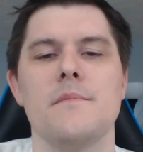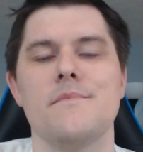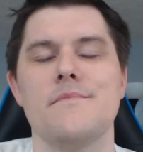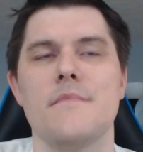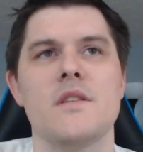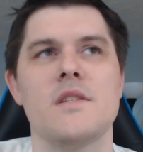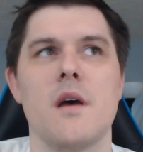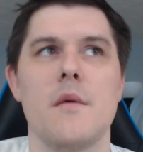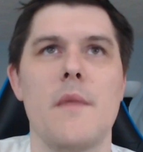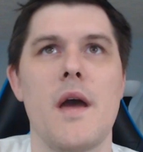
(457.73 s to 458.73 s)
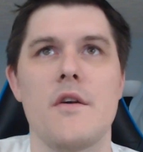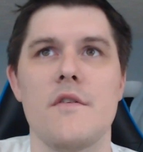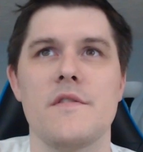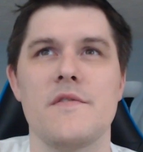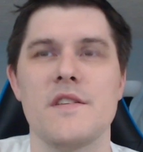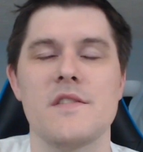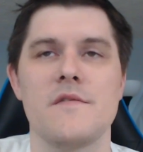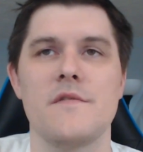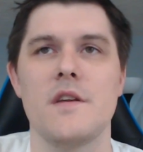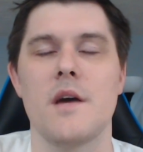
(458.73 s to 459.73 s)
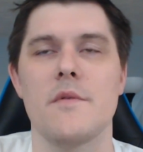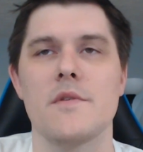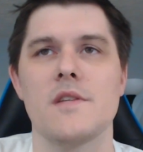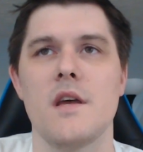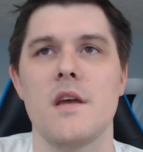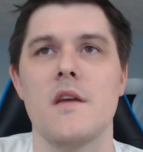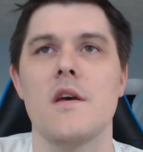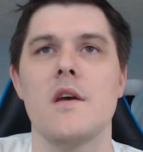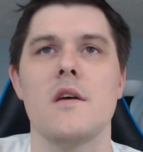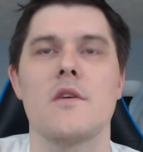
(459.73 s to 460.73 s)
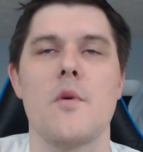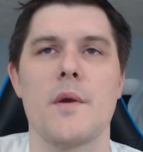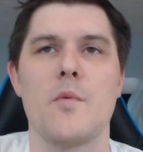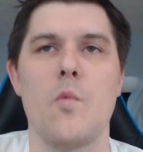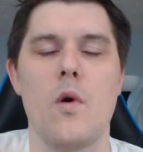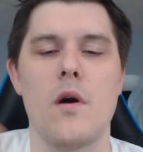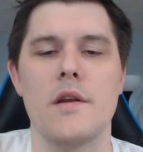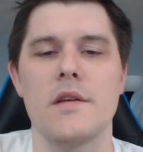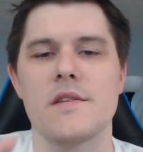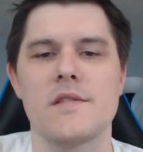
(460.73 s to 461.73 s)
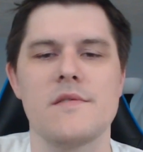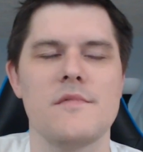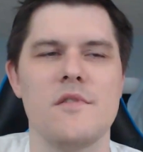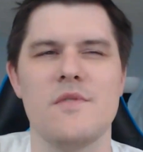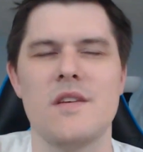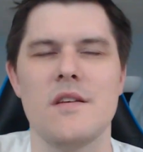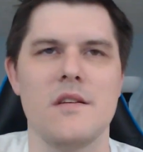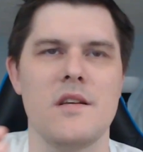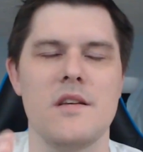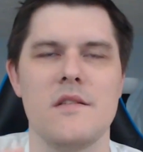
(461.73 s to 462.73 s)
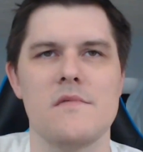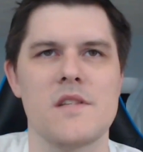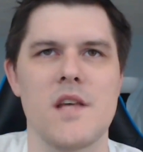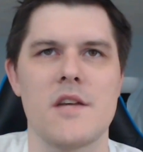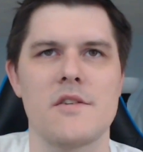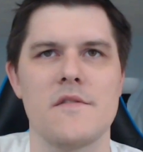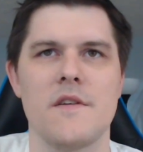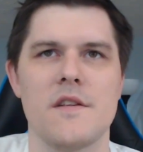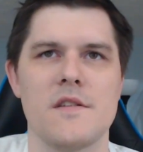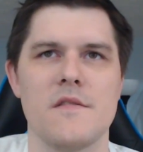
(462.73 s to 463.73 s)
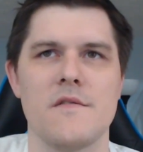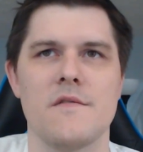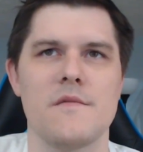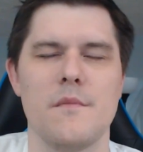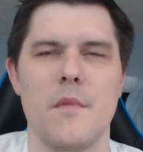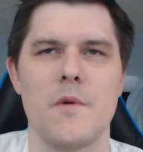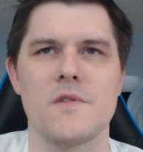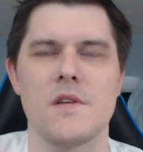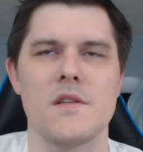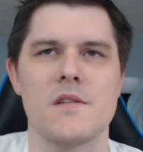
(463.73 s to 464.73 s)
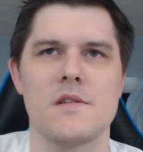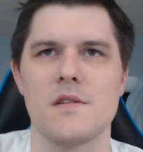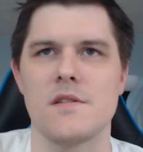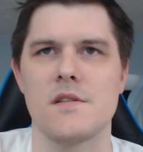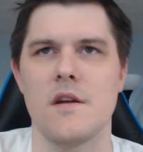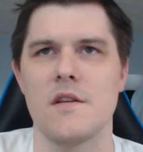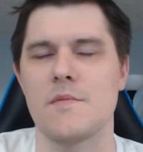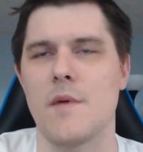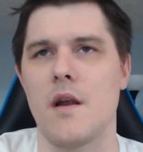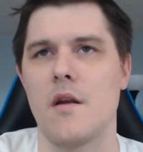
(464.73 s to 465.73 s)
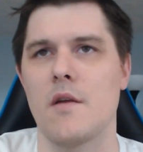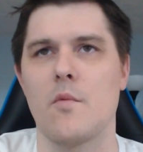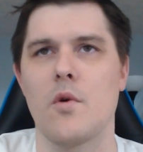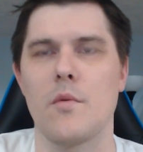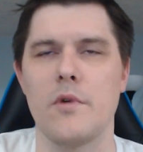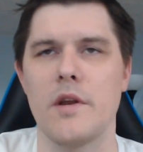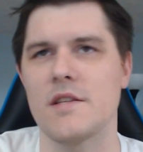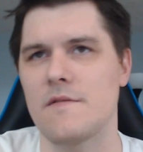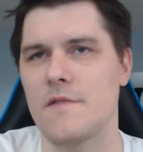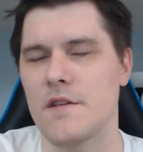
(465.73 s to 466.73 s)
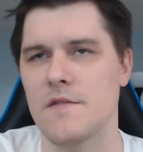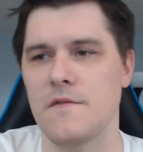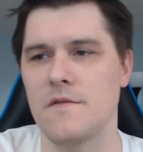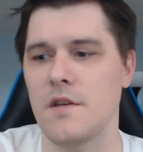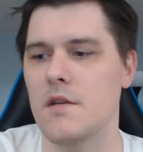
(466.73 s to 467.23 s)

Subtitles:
some manner of defensive feat, I would say. Chromac 1 is utility / defensive. Mostly it's just uninspiring. Wormwood has a defensive feat.